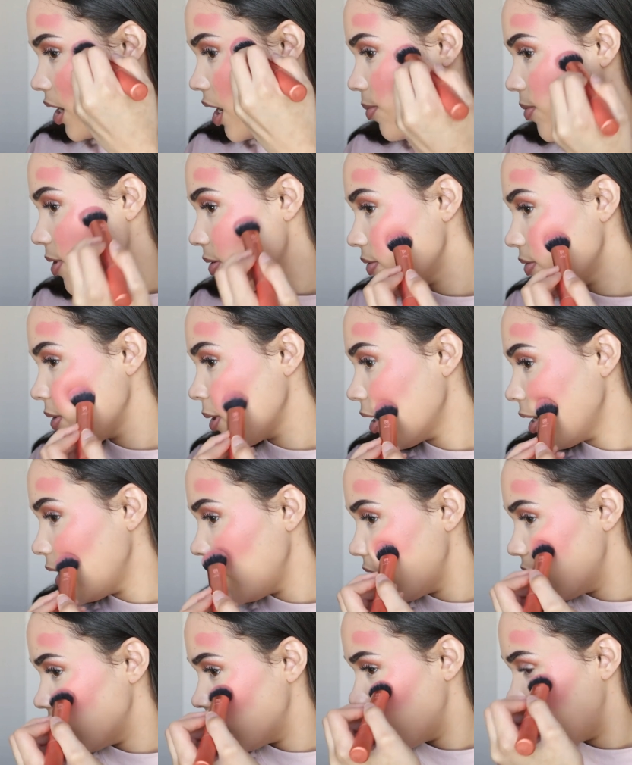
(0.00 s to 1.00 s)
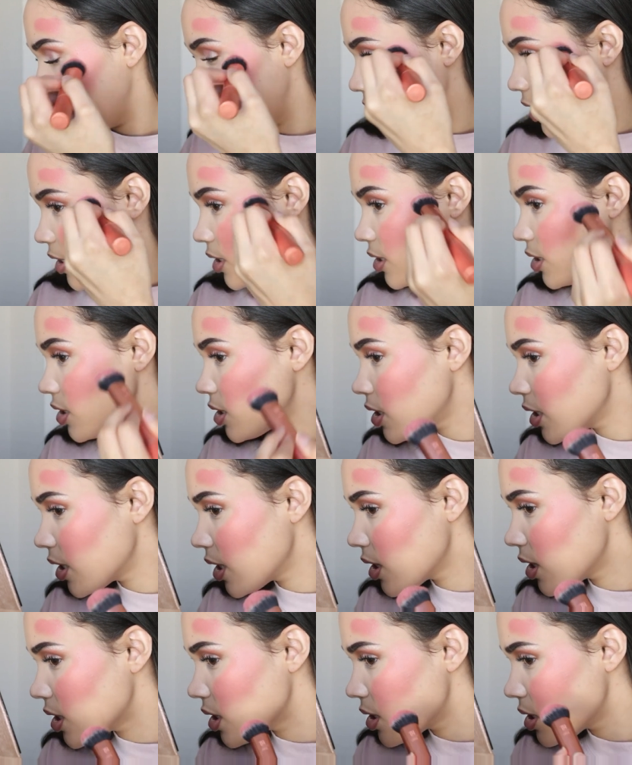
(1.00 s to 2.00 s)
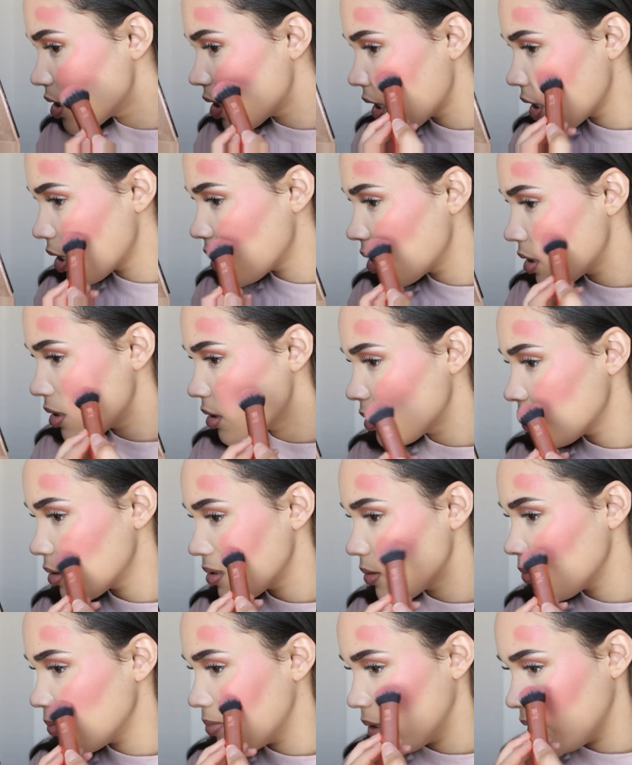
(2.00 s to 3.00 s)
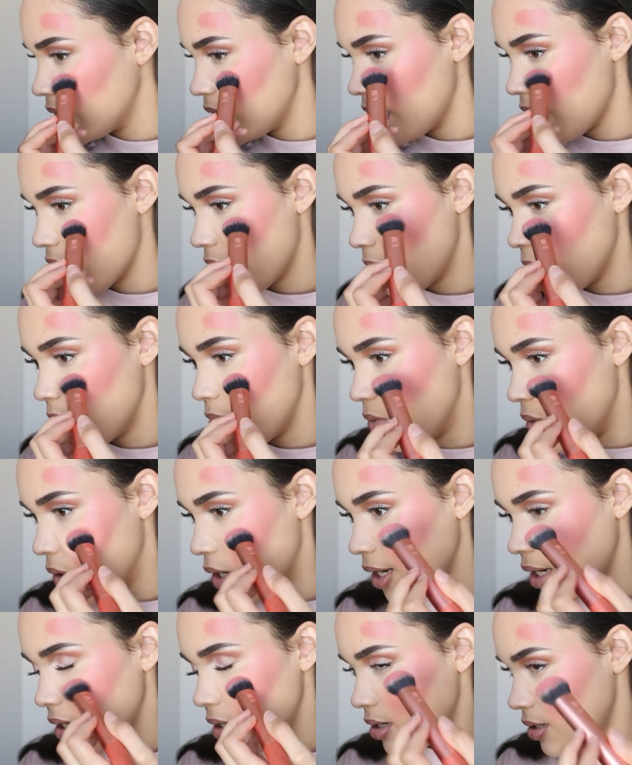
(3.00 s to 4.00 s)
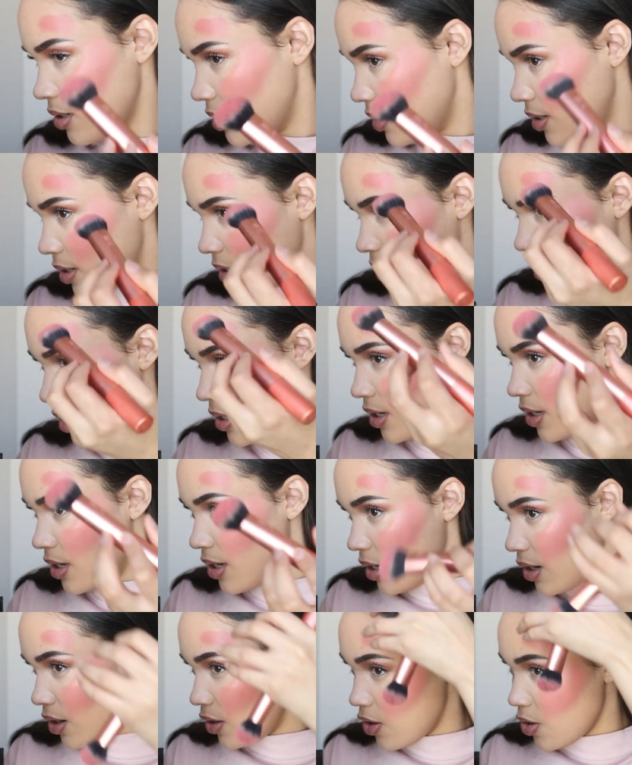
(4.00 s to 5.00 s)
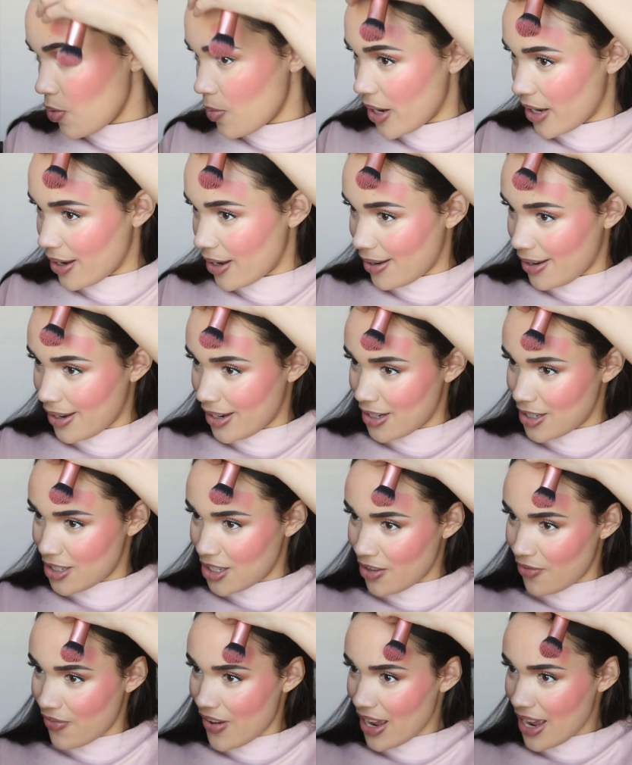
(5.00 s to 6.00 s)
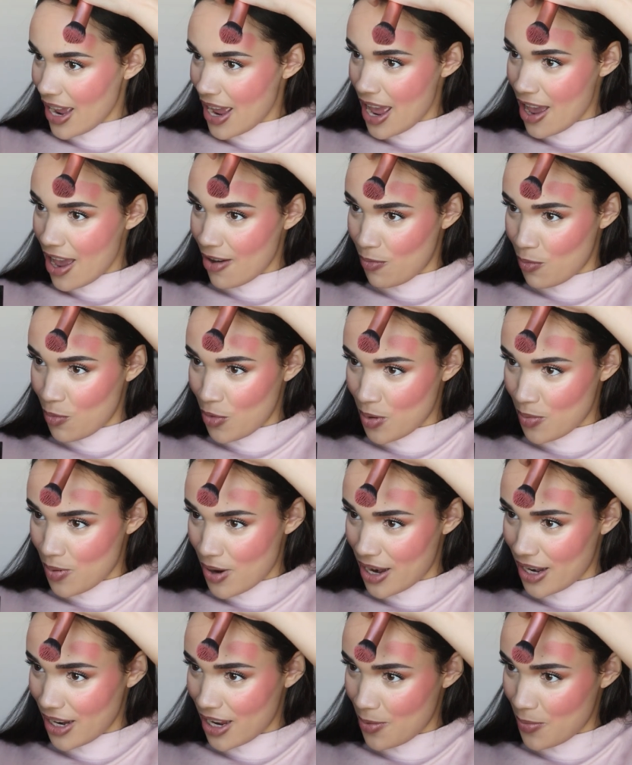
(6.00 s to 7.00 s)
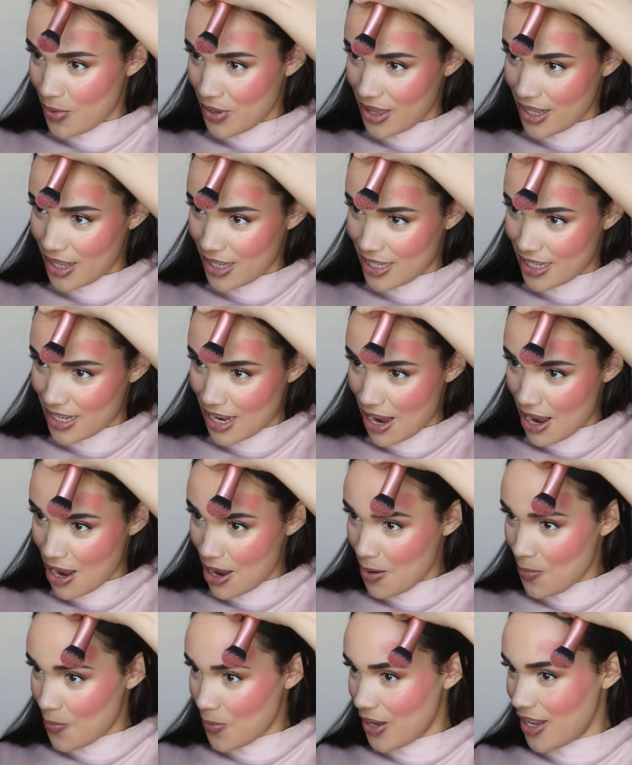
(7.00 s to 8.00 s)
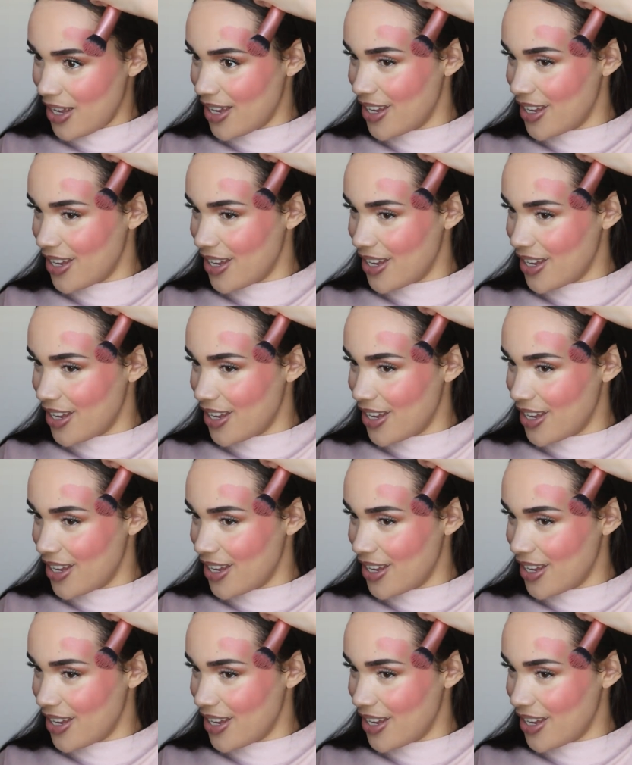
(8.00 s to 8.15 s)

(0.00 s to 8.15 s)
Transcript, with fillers: I'm definitely gonna need a sponge to get this like blended out more. Oh my gosh, the fact I have more product up at the top